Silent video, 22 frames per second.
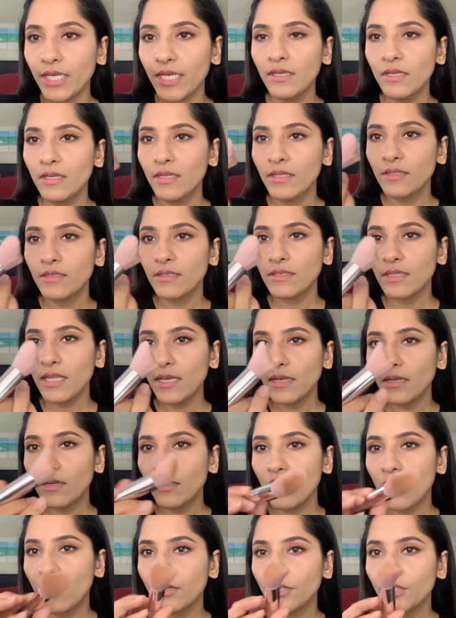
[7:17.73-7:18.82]
It's like a
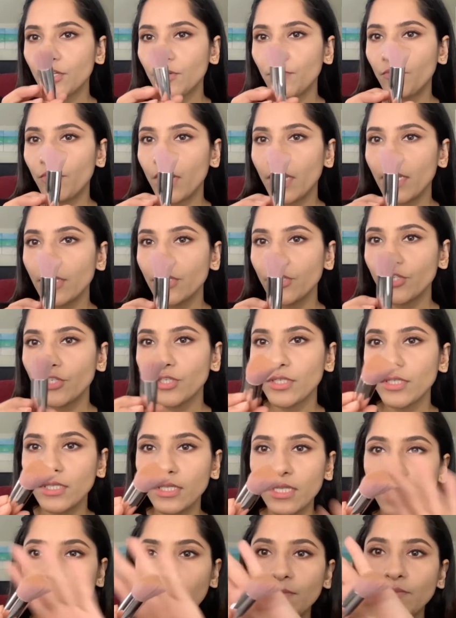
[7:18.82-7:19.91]
contour brush that
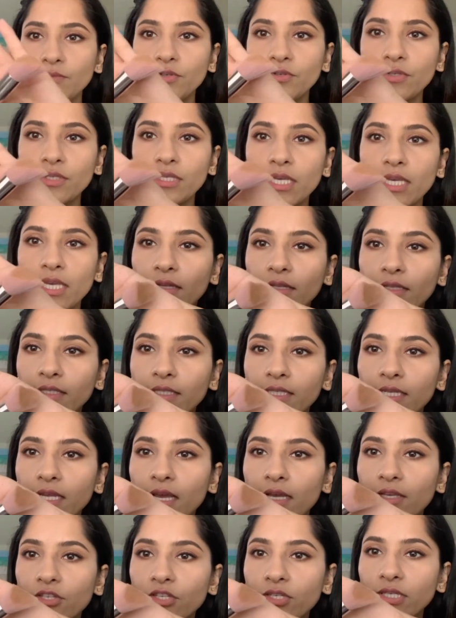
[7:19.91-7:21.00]
I'm using. And yeah, I
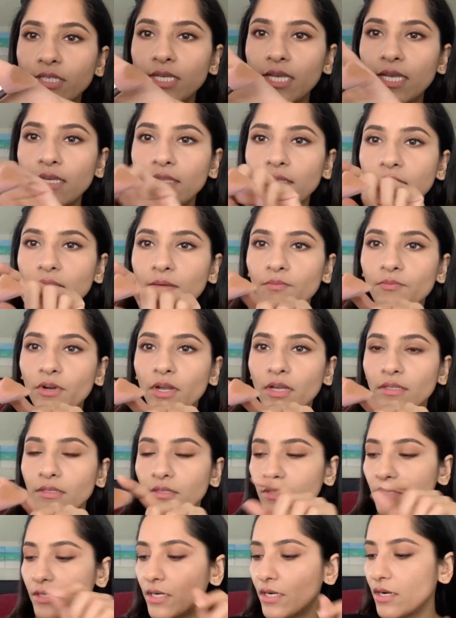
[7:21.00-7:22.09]
just take the
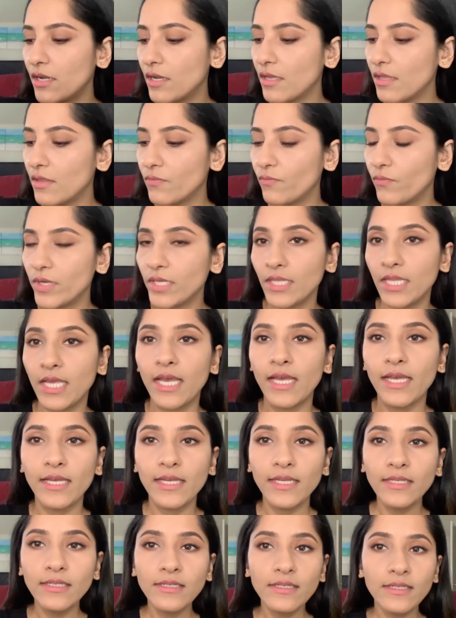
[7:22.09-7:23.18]
bronzer on one
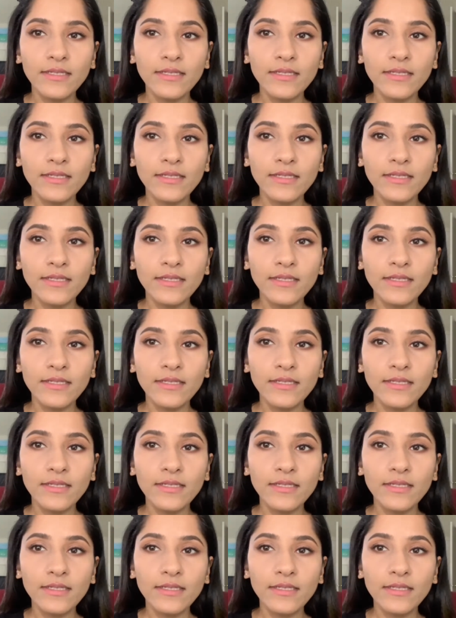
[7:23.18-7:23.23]
end